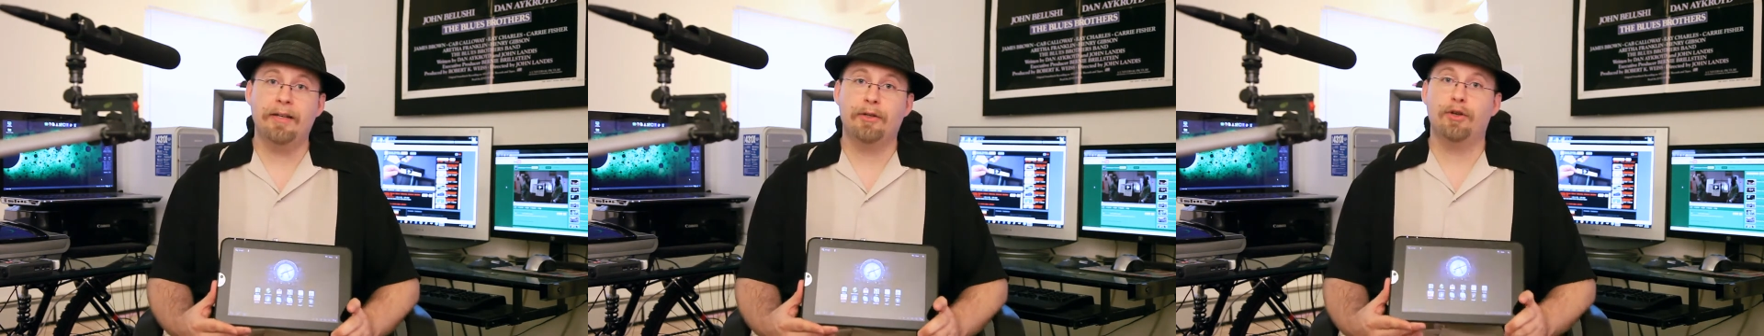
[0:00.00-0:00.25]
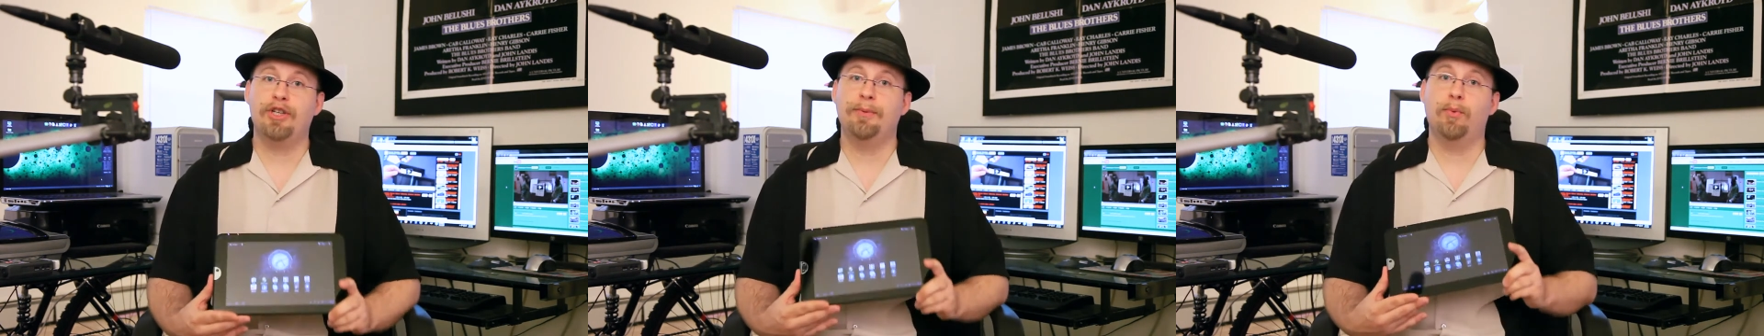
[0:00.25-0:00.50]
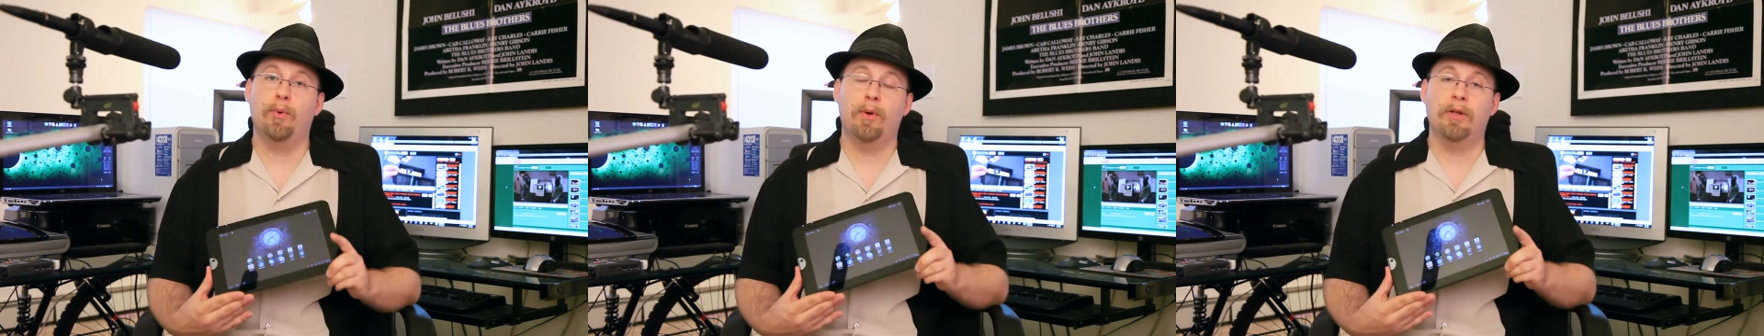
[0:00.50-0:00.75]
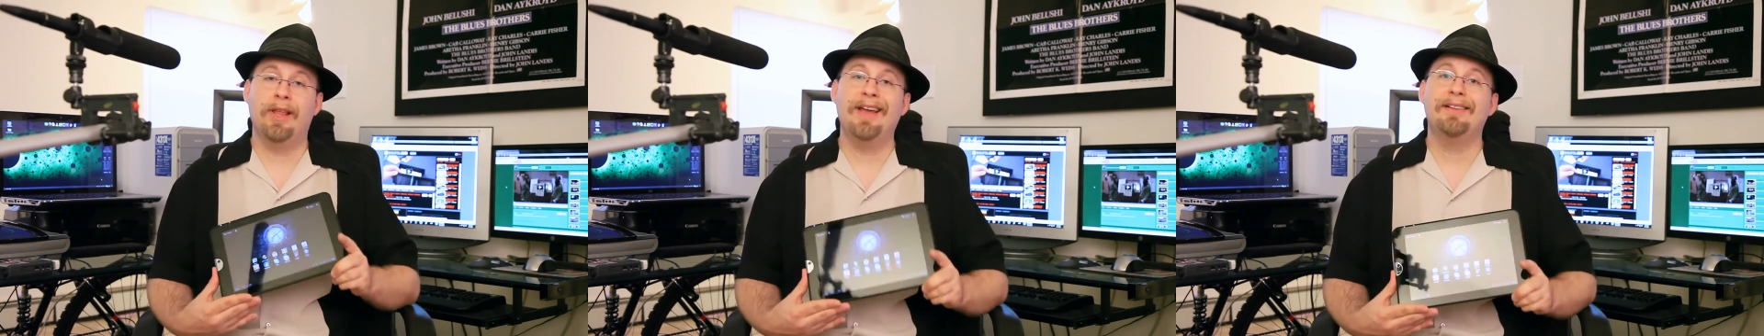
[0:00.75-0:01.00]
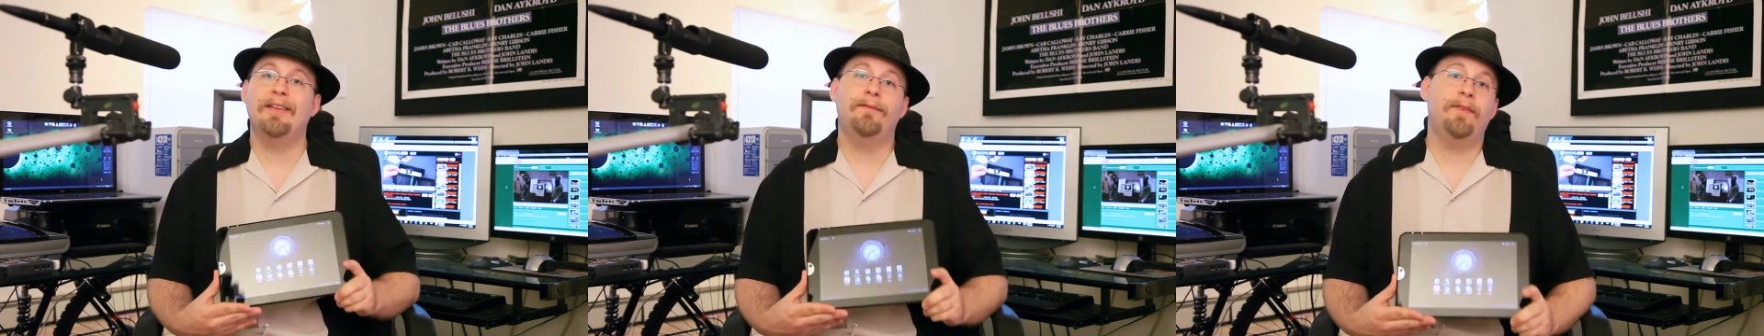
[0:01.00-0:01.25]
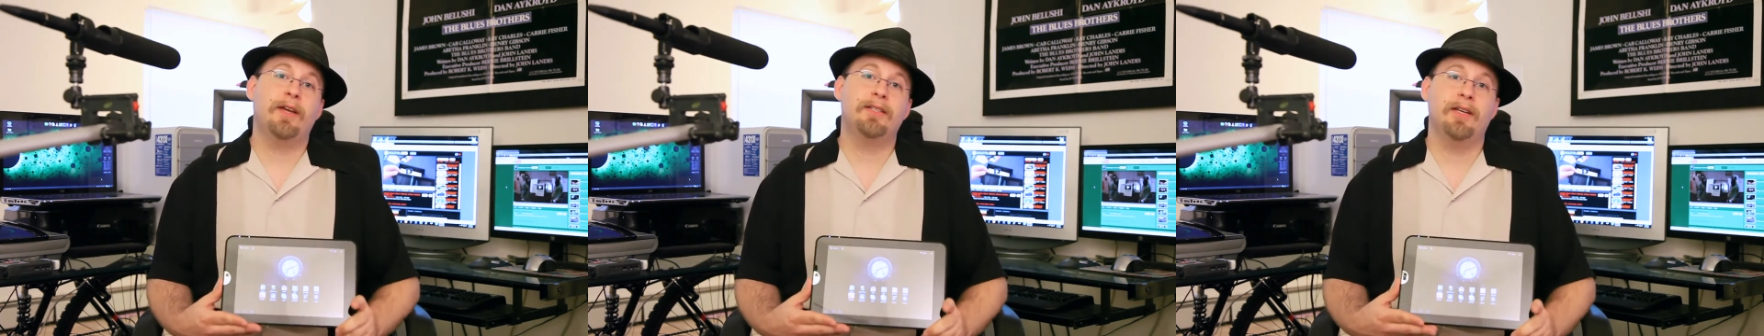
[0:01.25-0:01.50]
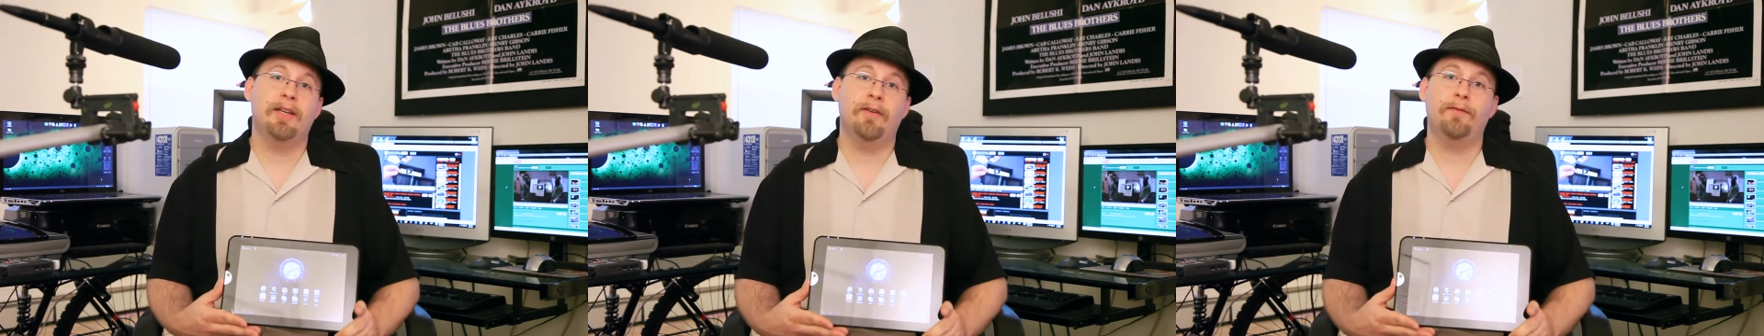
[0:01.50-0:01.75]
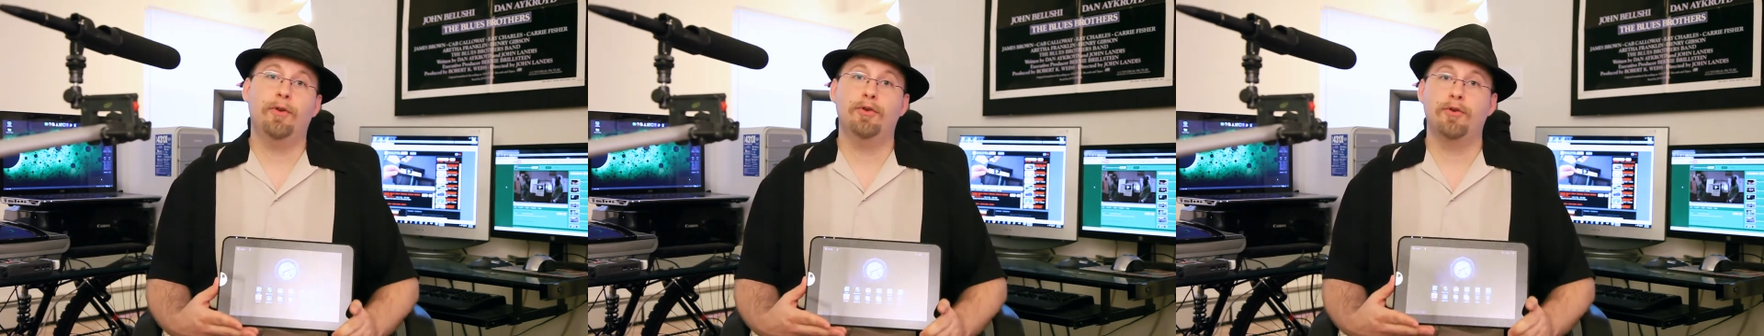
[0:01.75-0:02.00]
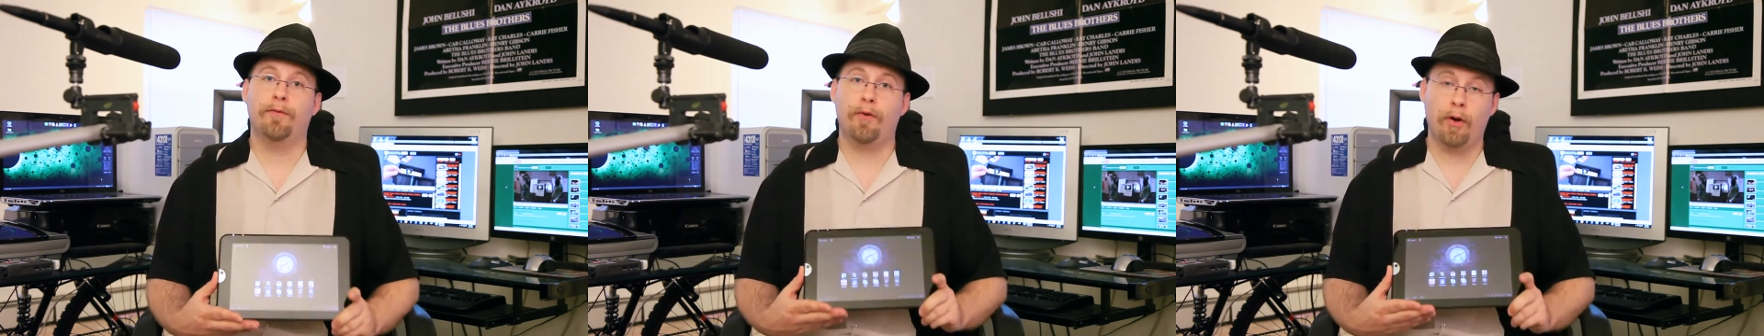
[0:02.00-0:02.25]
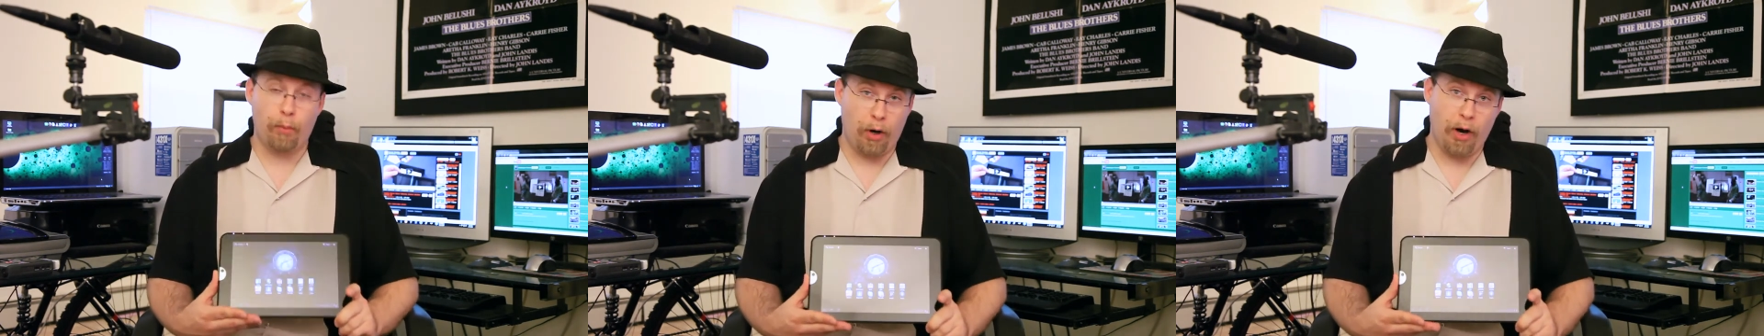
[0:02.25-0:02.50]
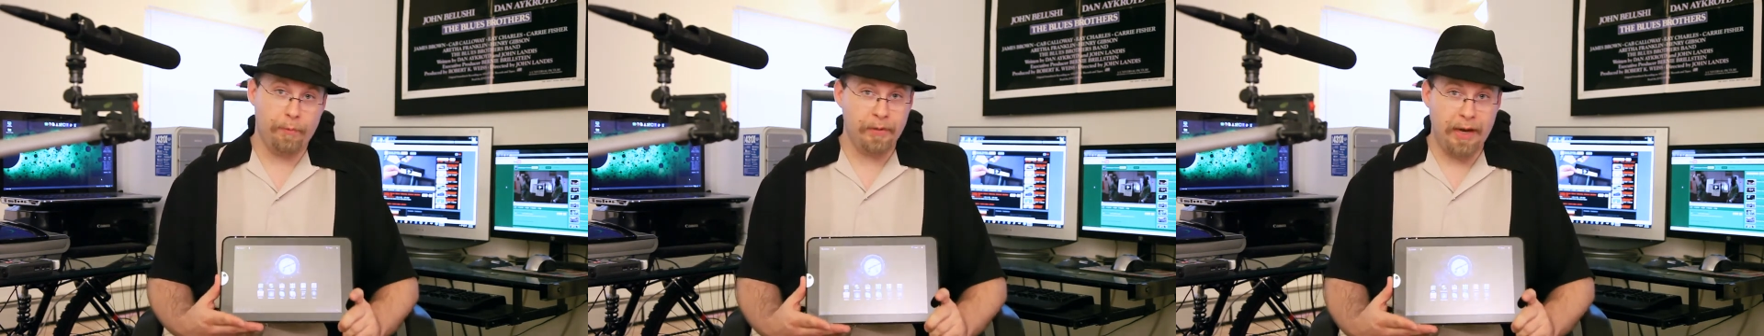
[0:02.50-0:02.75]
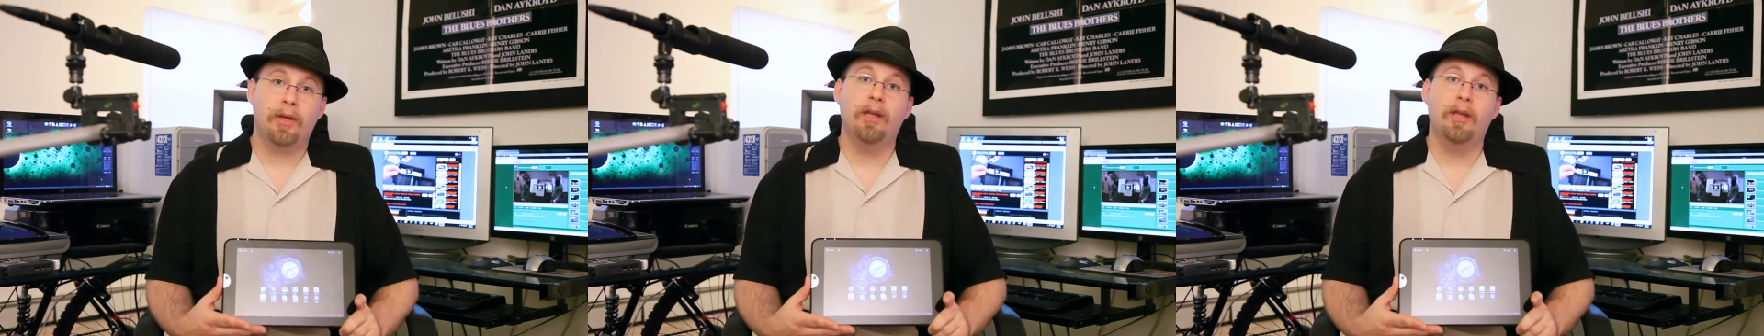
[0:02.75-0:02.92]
Toshiba will likely fix it in a future firmware update.